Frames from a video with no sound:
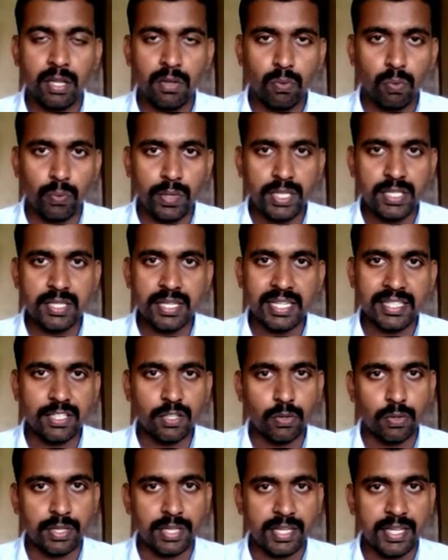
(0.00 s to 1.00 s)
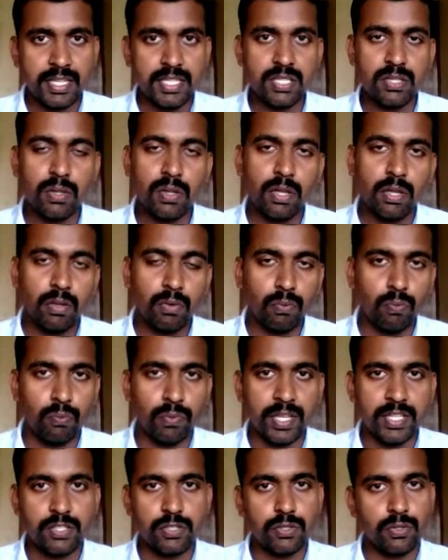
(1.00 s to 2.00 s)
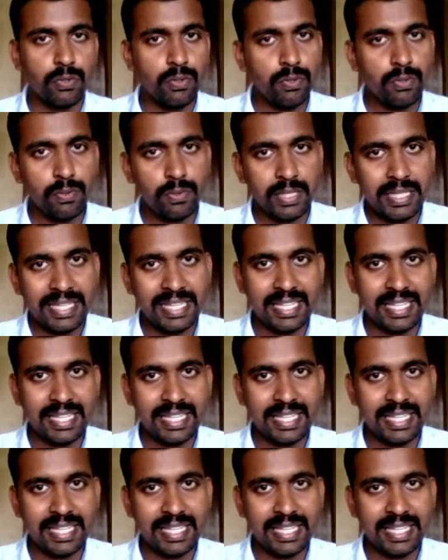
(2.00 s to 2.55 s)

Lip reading: which it rotates west to